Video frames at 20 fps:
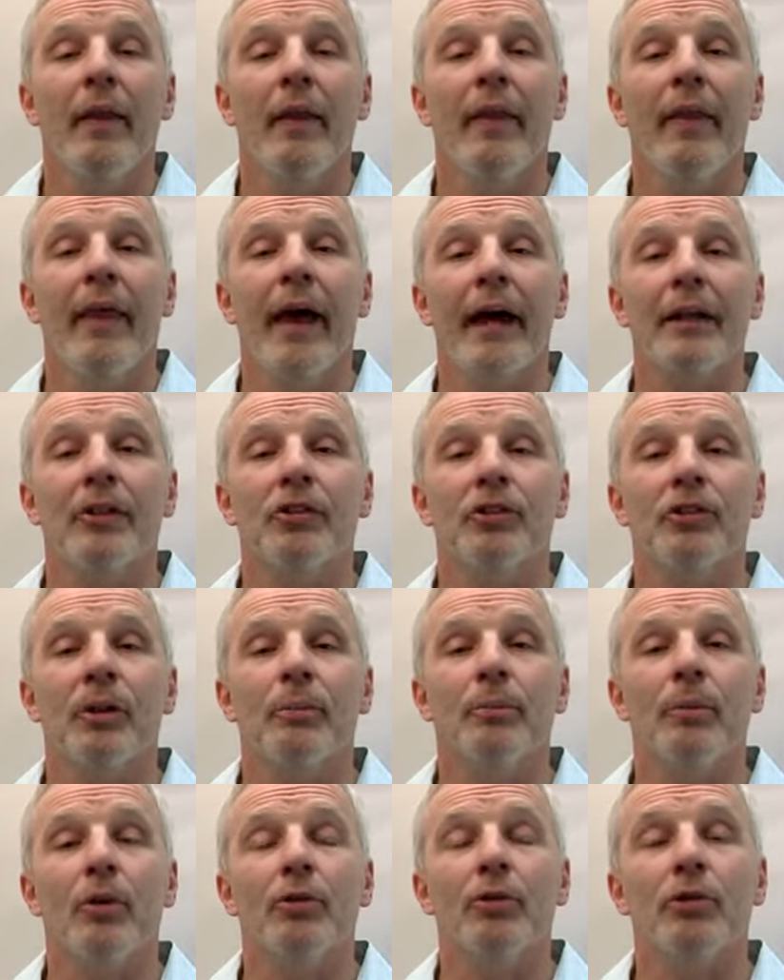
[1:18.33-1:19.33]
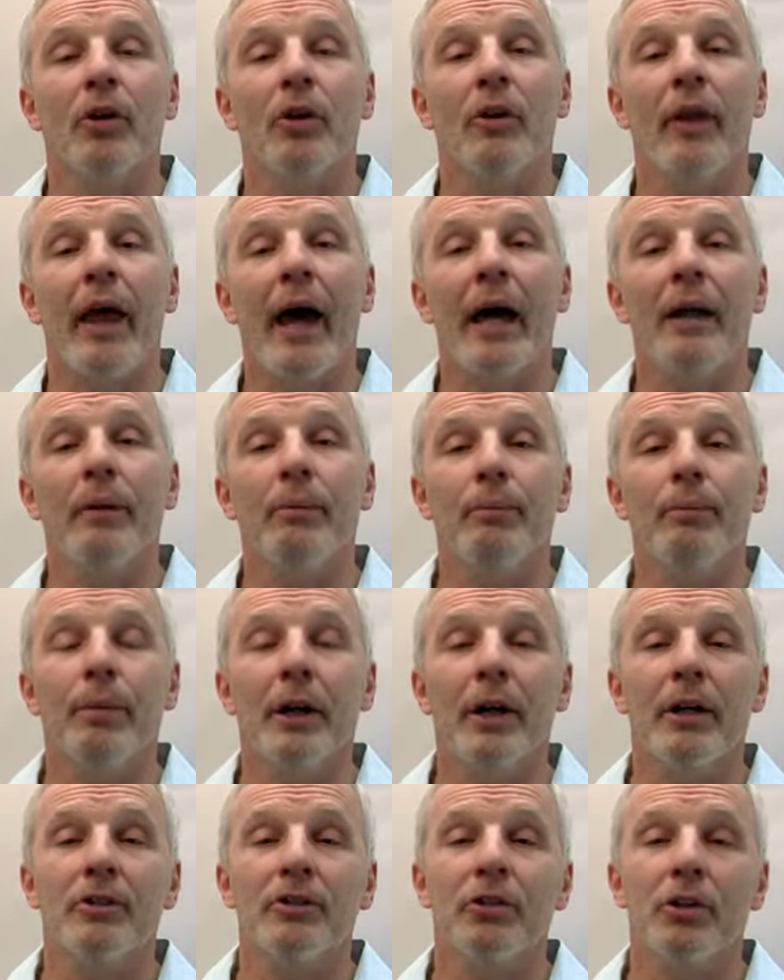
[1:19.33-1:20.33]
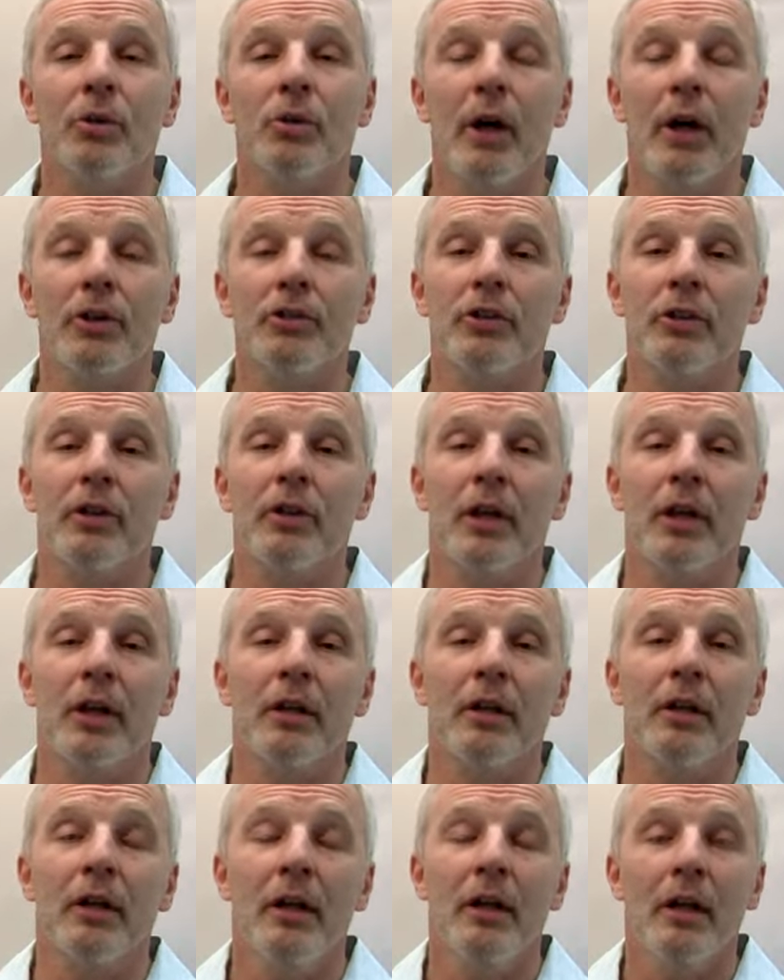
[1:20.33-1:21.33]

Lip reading: That's simple. So that begs the question then,